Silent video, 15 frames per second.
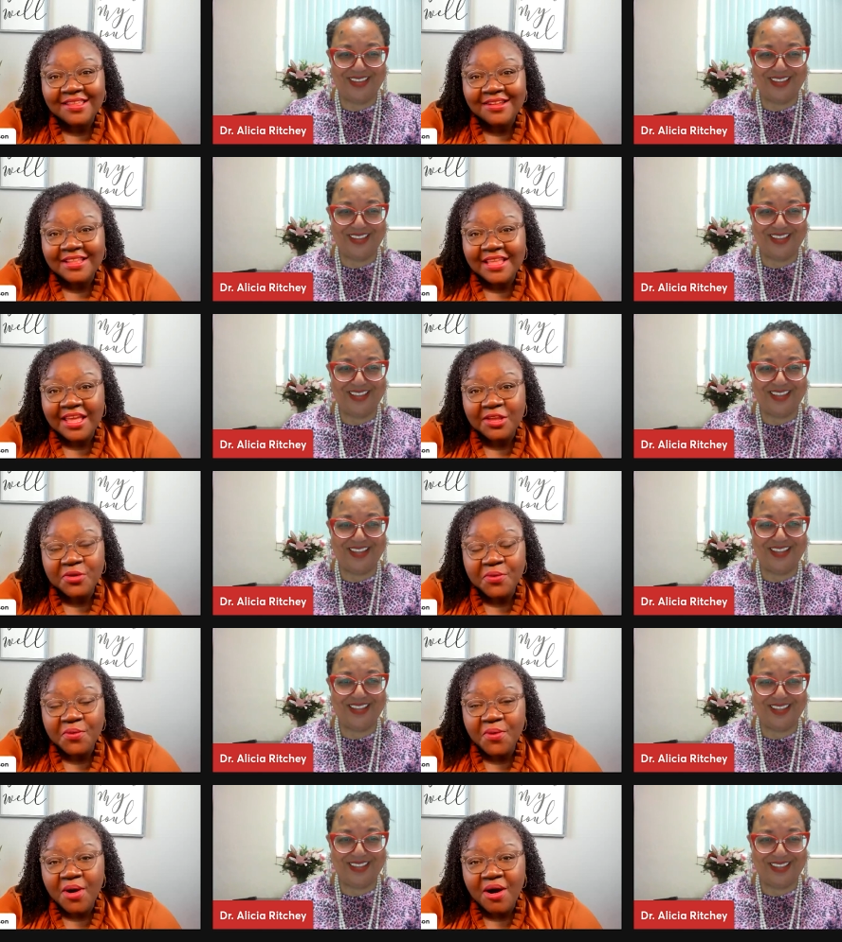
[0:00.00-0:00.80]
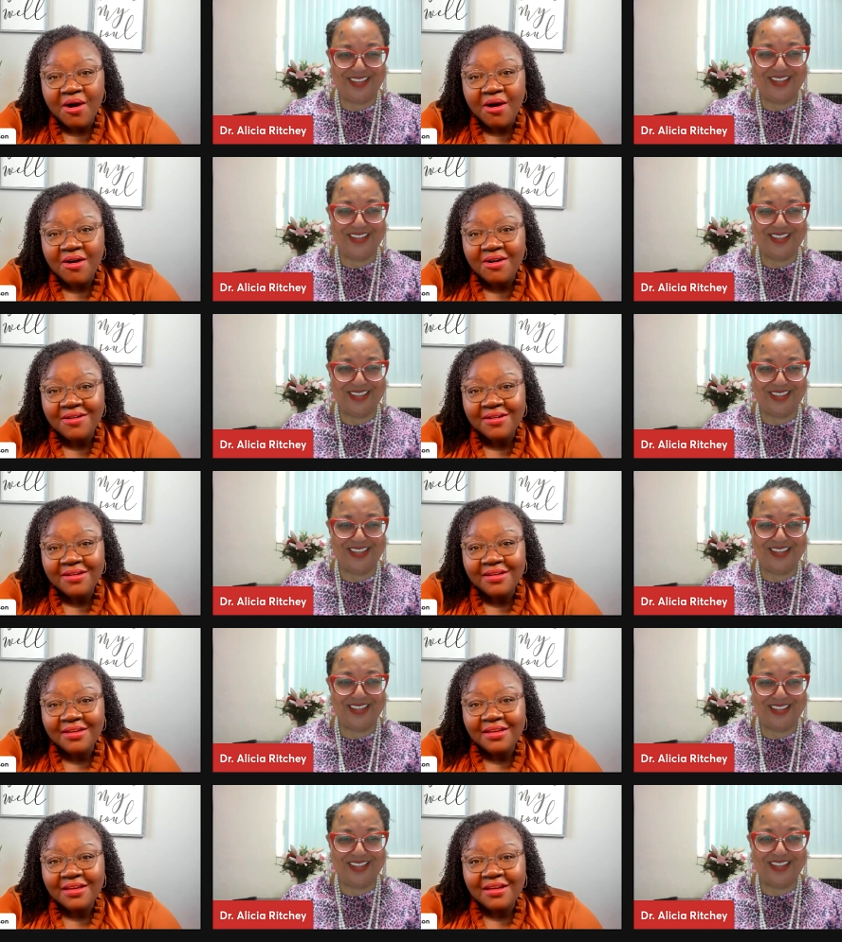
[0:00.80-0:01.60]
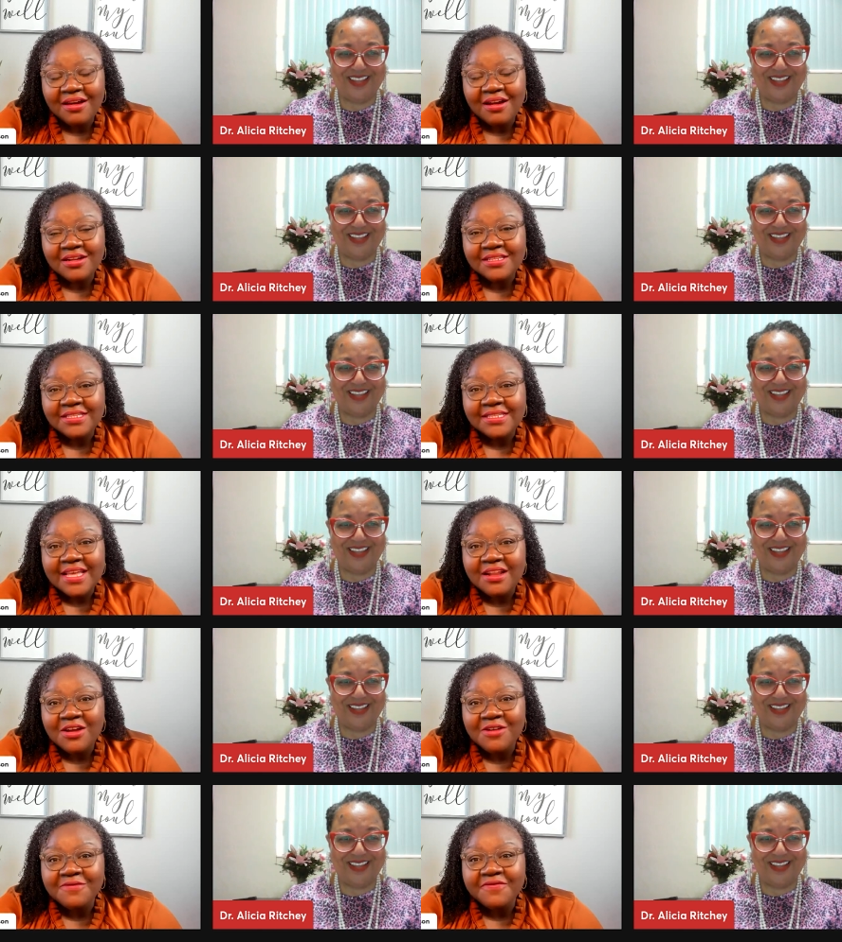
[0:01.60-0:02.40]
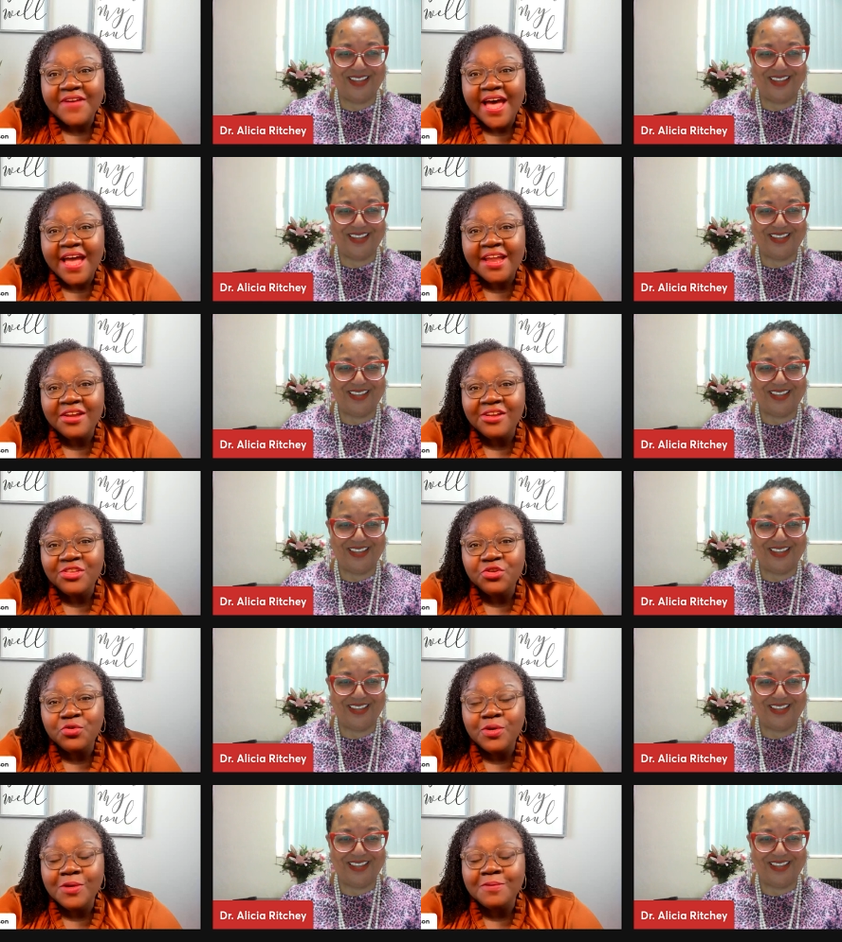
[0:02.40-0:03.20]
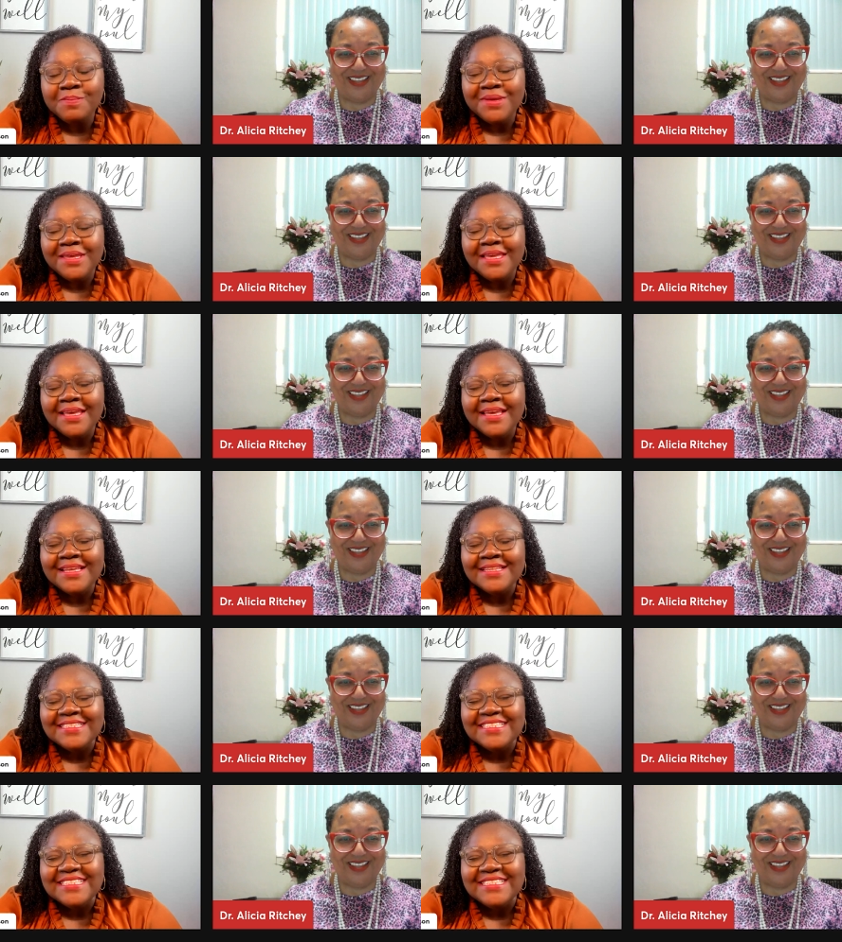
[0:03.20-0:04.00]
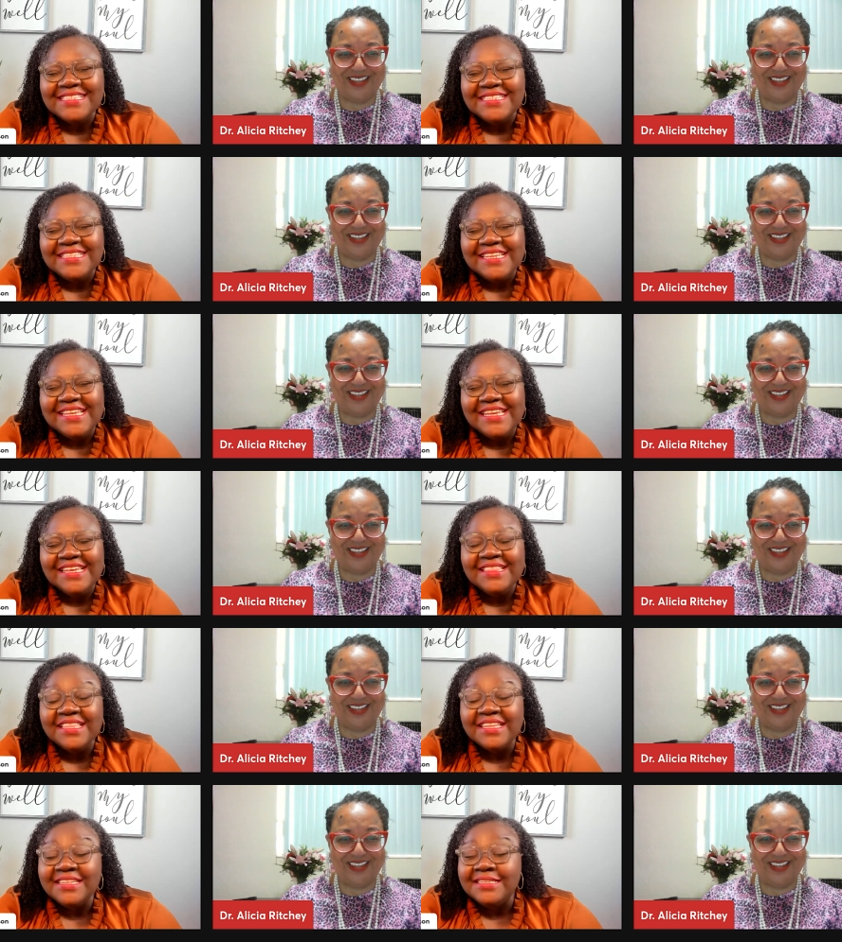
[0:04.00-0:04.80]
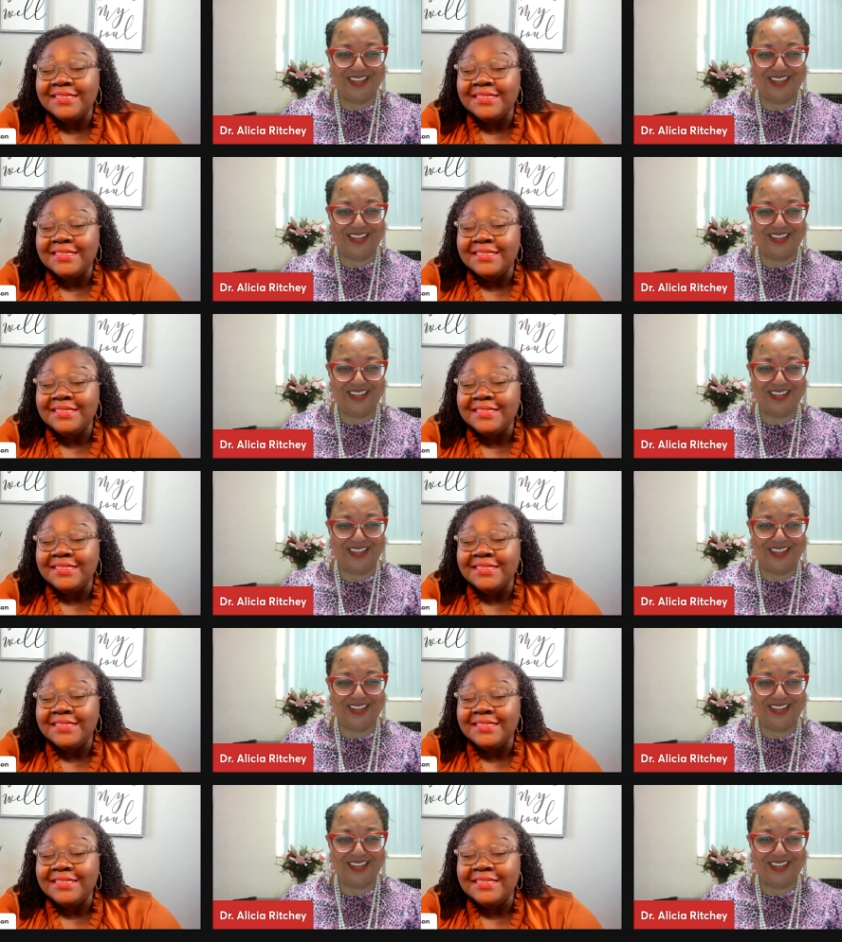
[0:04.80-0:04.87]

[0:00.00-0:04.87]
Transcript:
Speaker 1: that you all are set on fire and you can begin to see the